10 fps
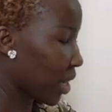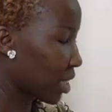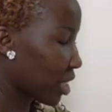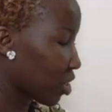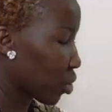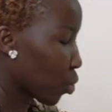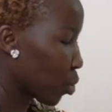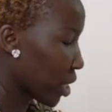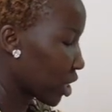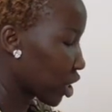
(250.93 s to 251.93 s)
I just
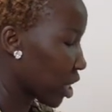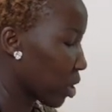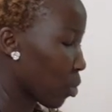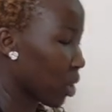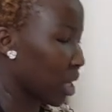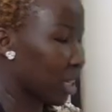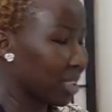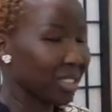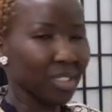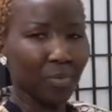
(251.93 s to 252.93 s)
wish it
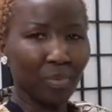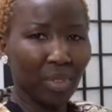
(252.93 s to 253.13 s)
was